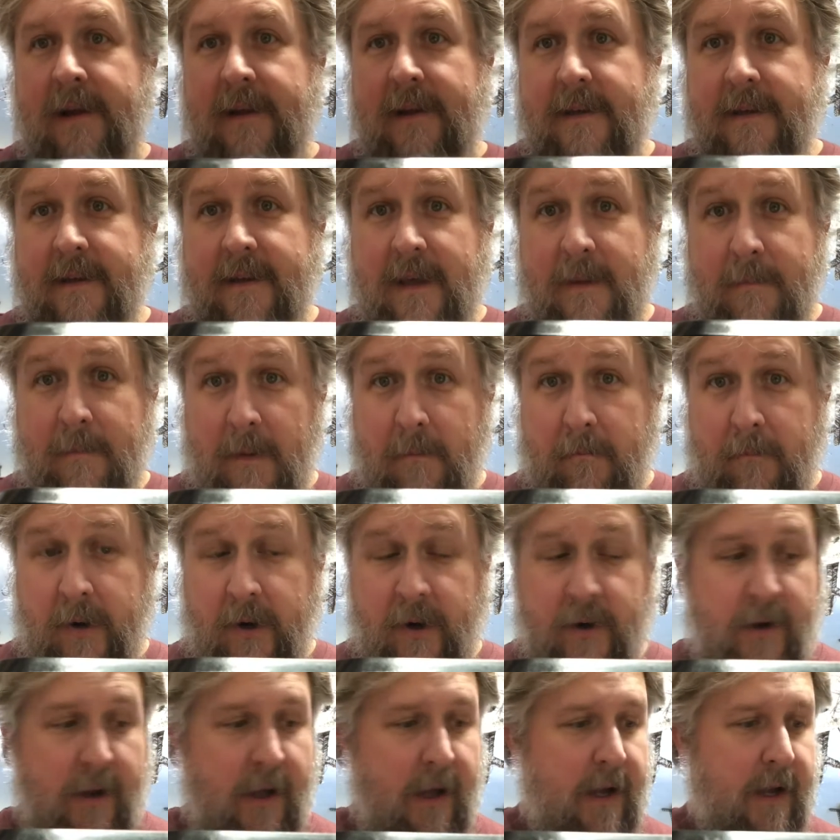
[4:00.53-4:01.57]
get my
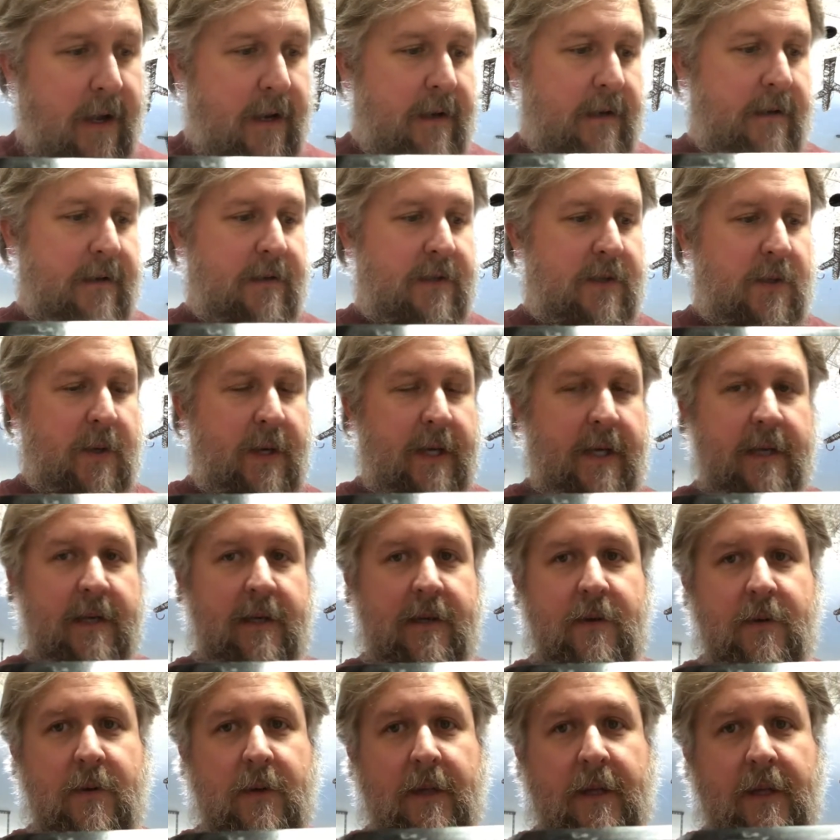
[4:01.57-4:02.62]
burn on so I can
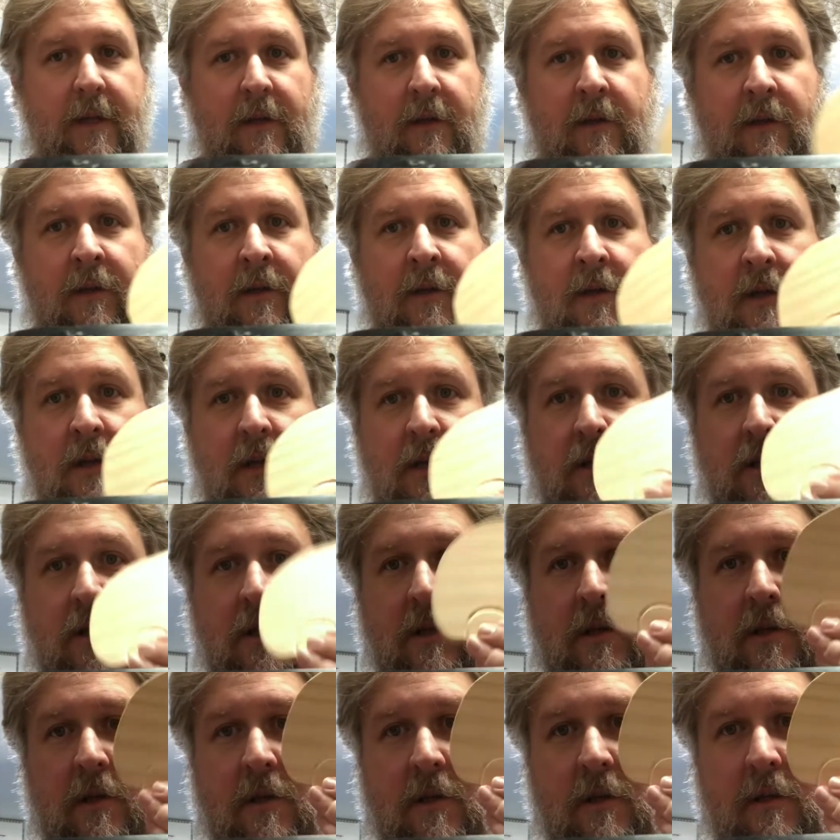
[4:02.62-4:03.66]
do a little
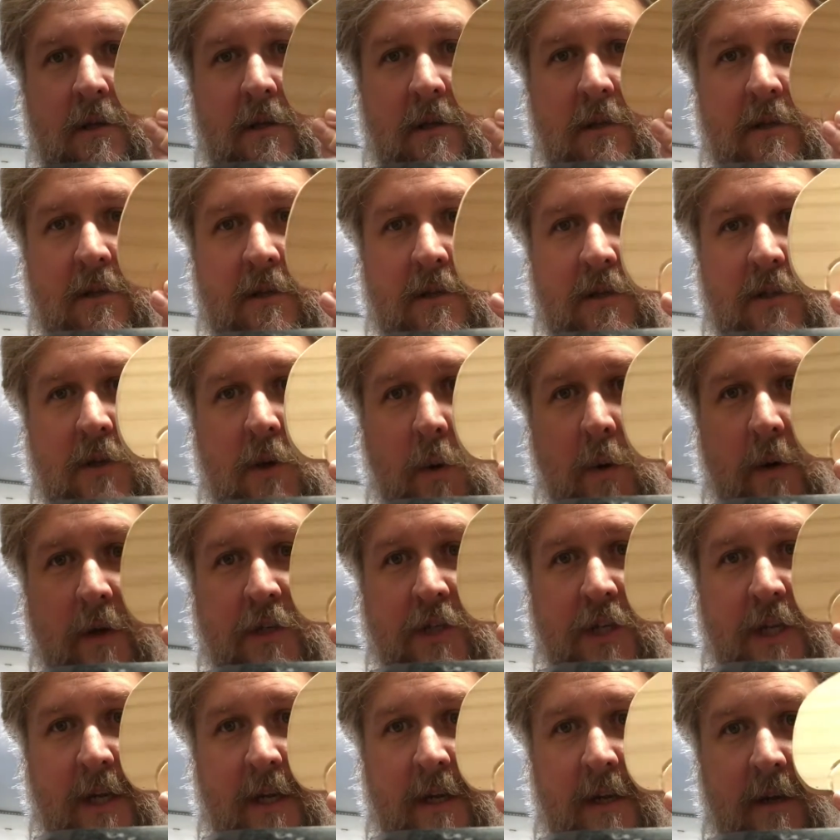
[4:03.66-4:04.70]

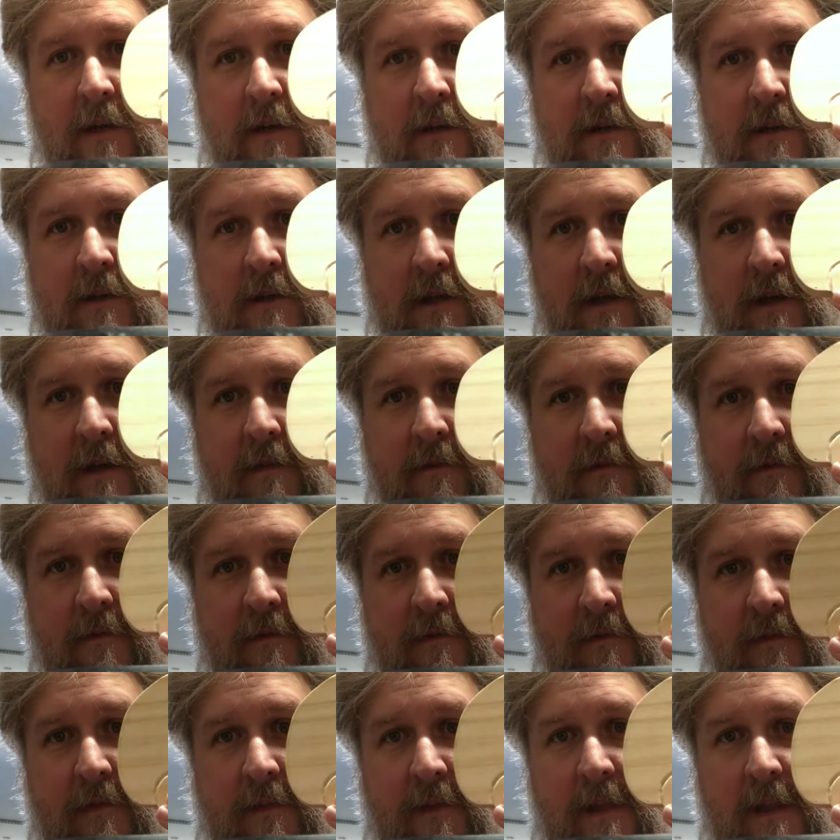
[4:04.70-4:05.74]
scorching of
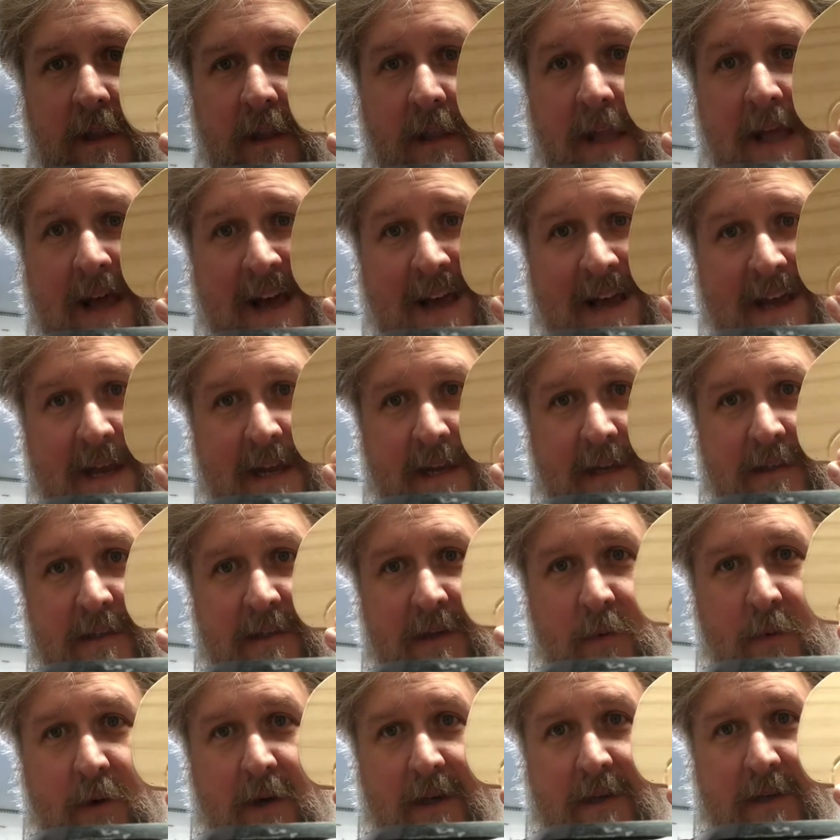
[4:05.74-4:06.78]
the lines. I
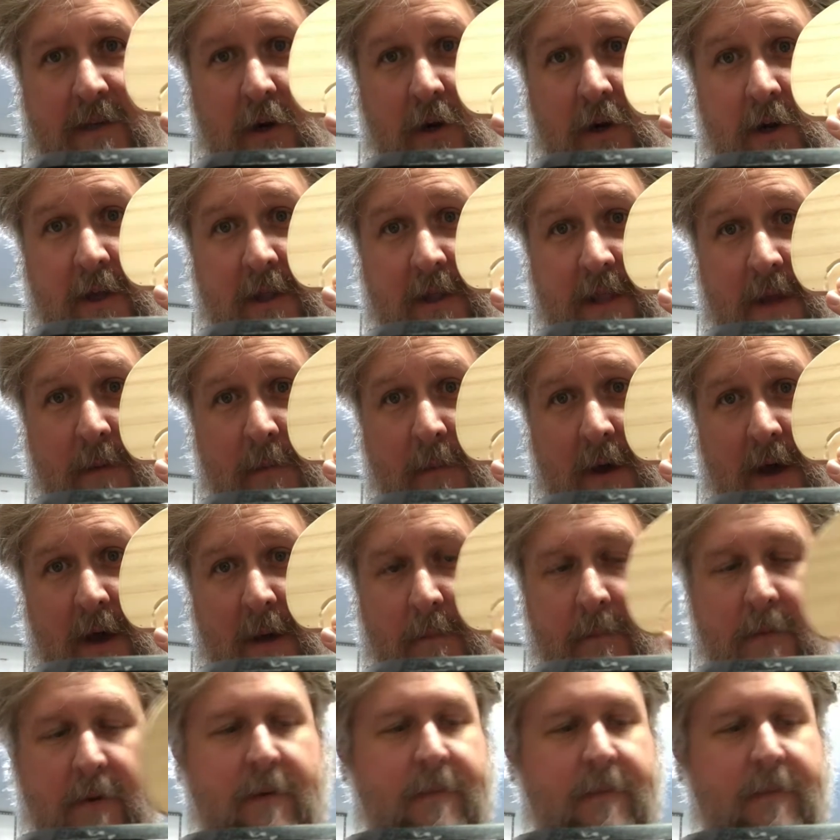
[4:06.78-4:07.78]
want to darken them up.